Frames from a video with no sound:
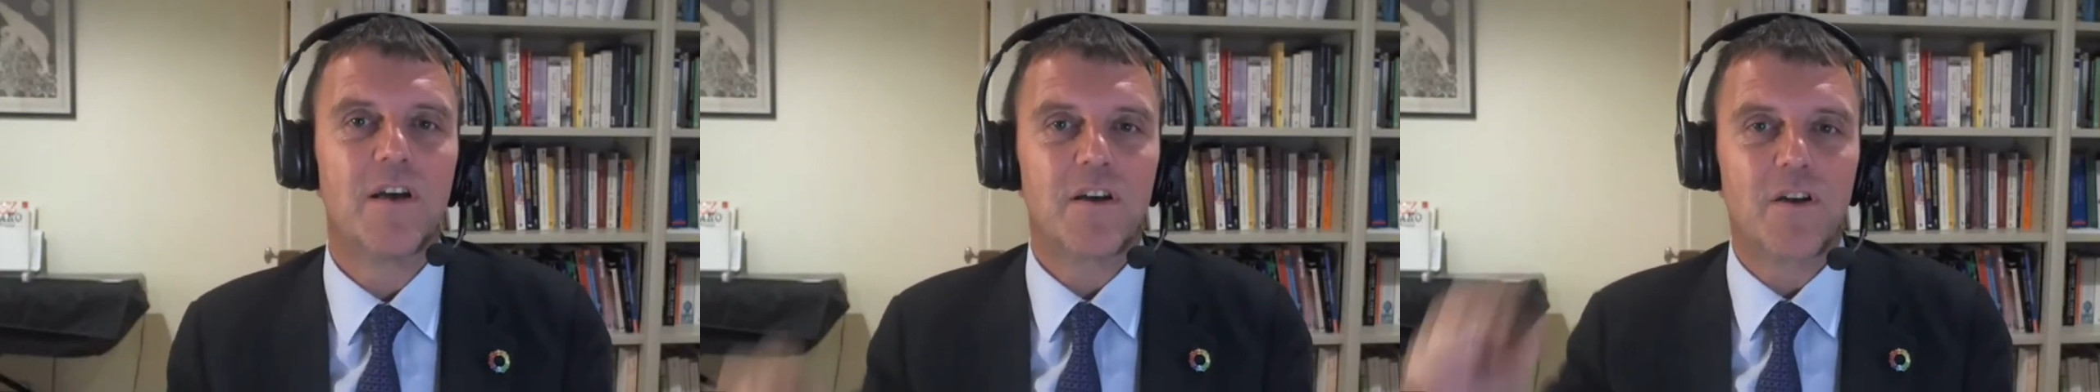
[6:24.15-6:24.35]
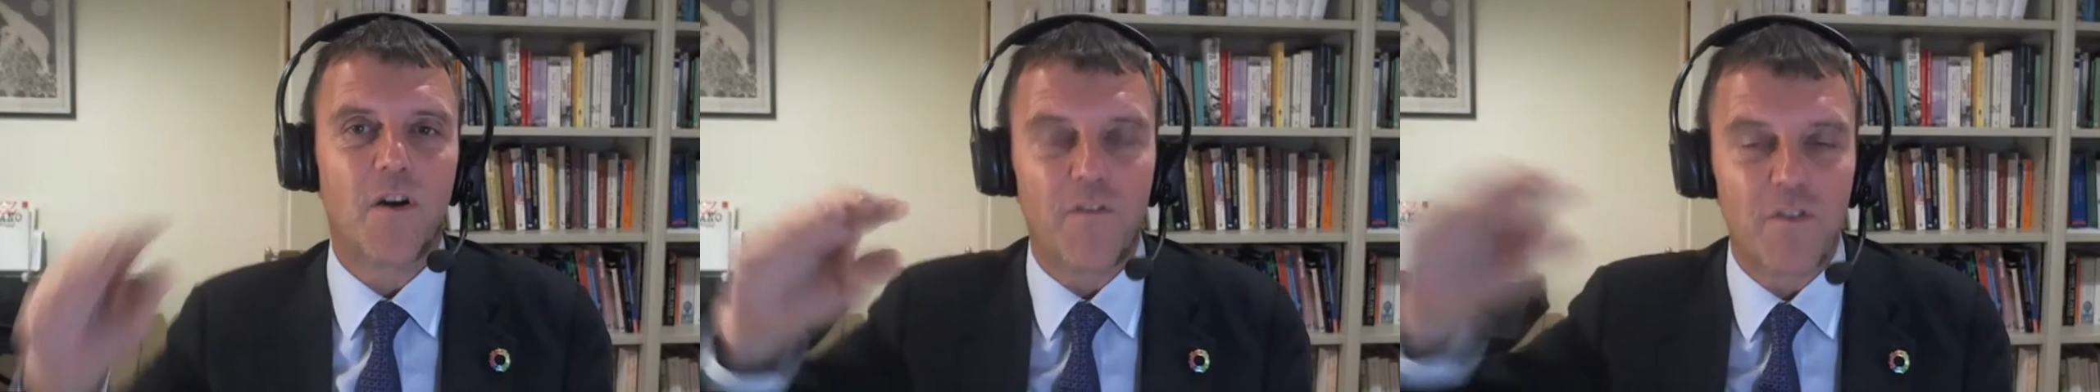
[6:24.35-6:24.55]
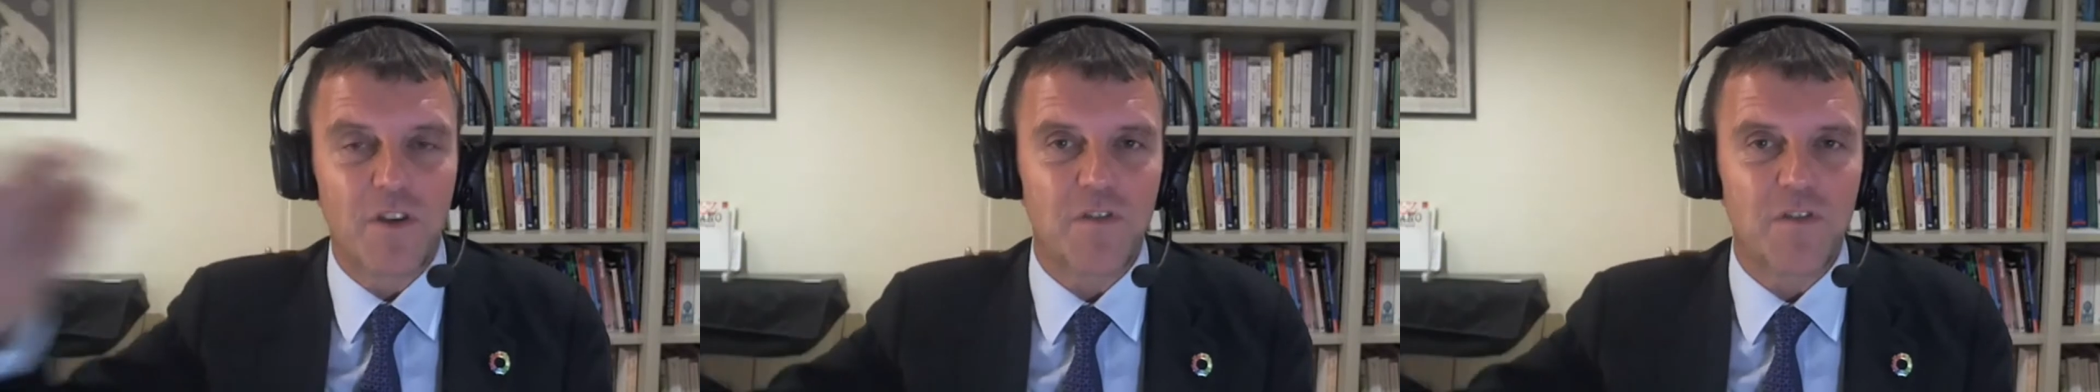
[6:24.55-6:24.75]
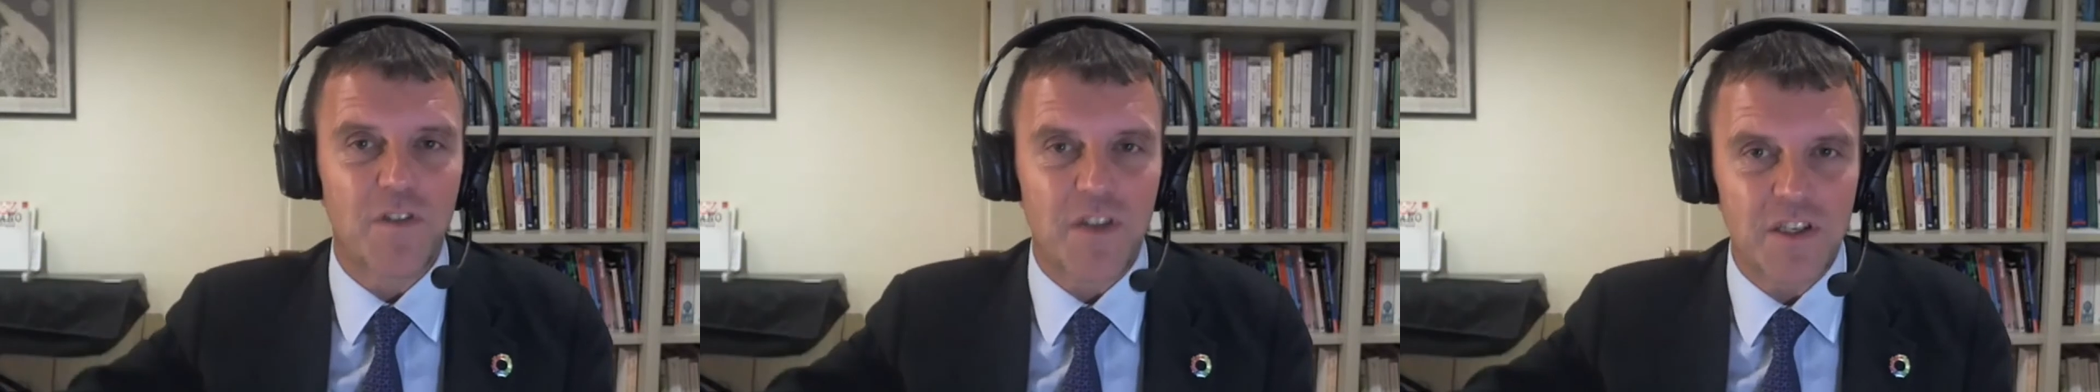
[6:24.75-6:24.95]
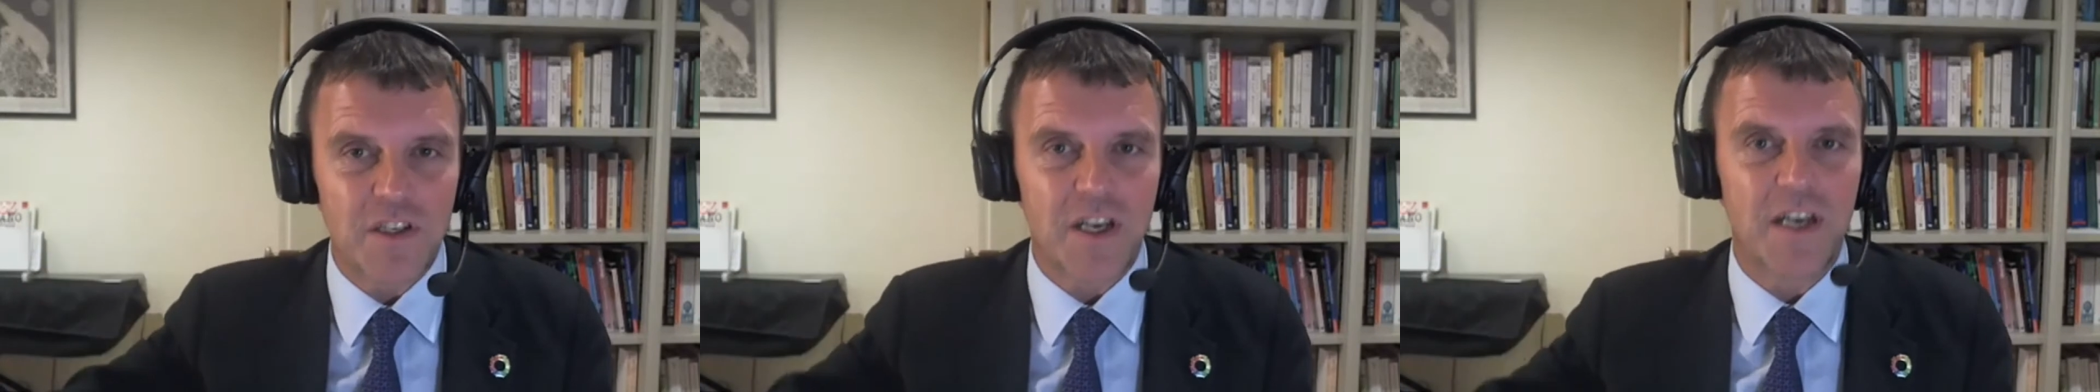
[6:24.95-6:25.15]
conference for
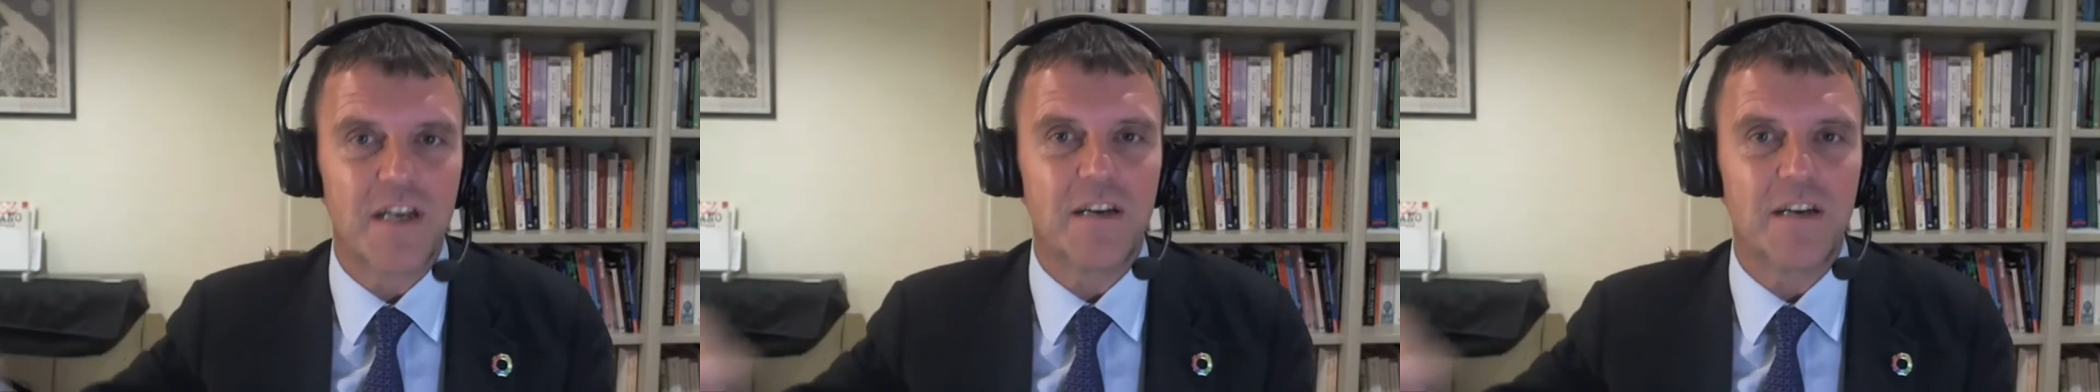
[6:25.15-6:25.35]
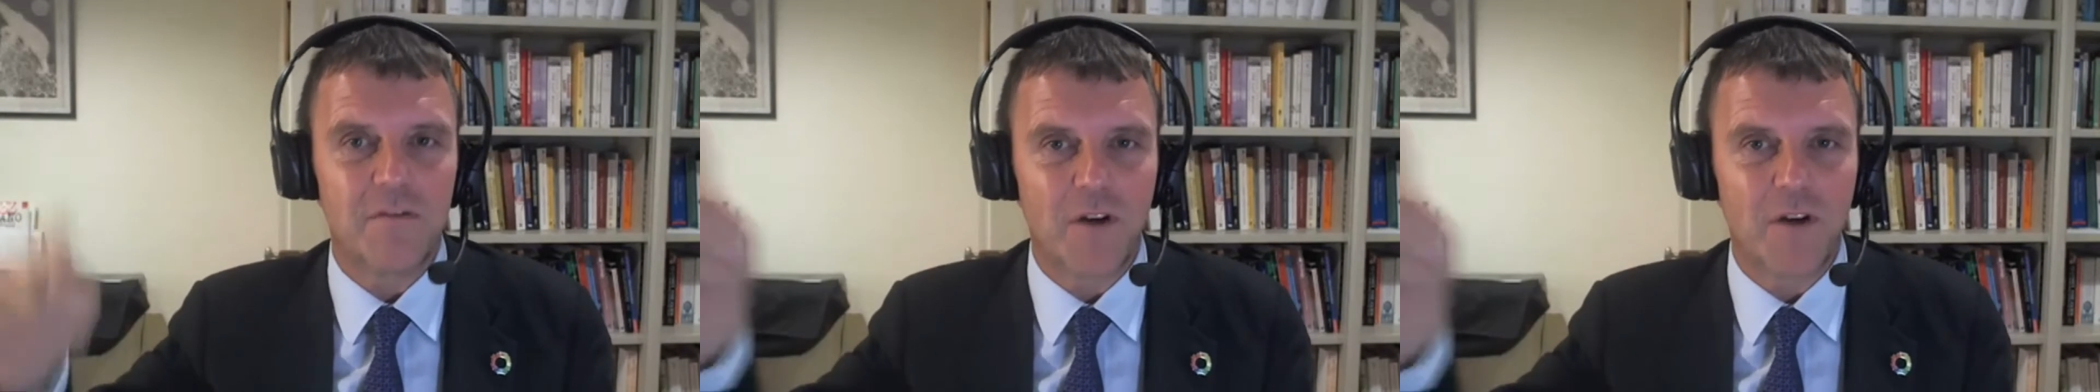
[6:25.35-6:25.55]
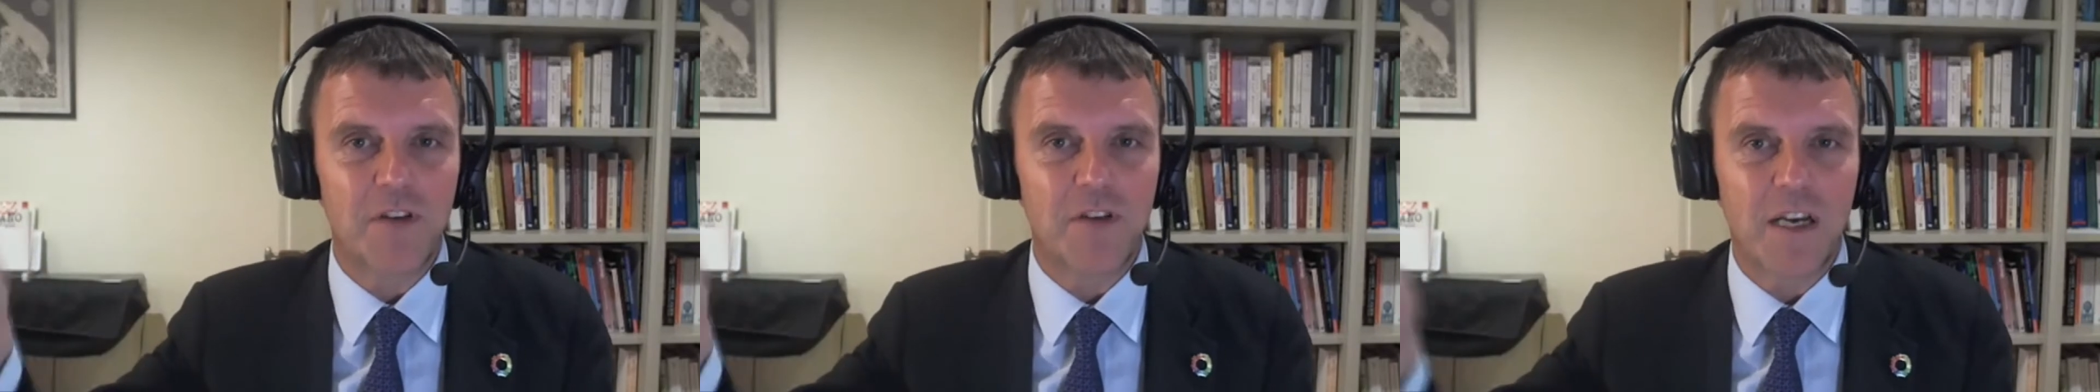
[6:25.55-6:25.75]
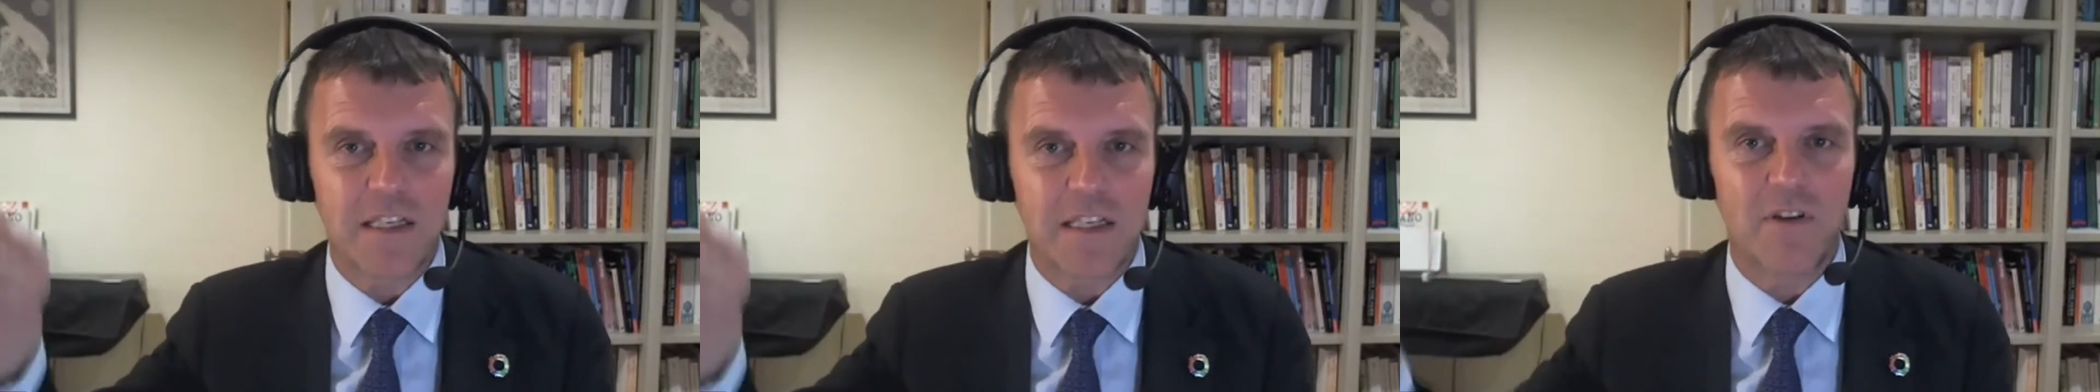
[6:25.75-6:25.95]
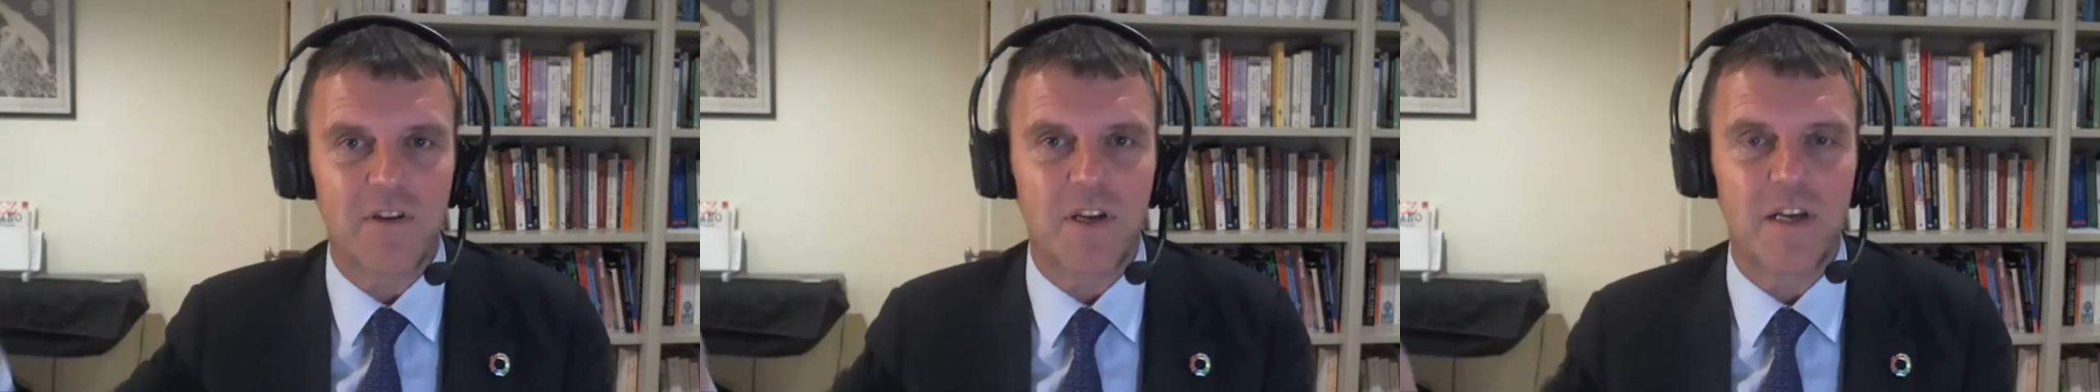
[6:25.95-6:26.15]
this year, it rotates
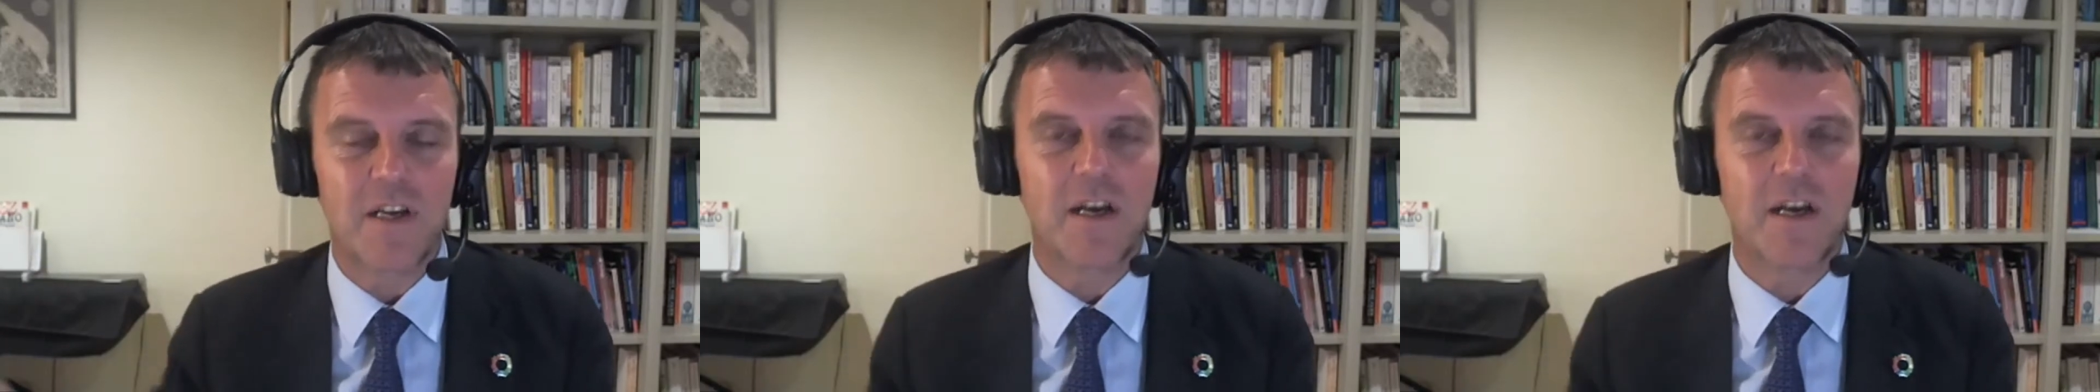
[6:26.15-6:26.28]
every year,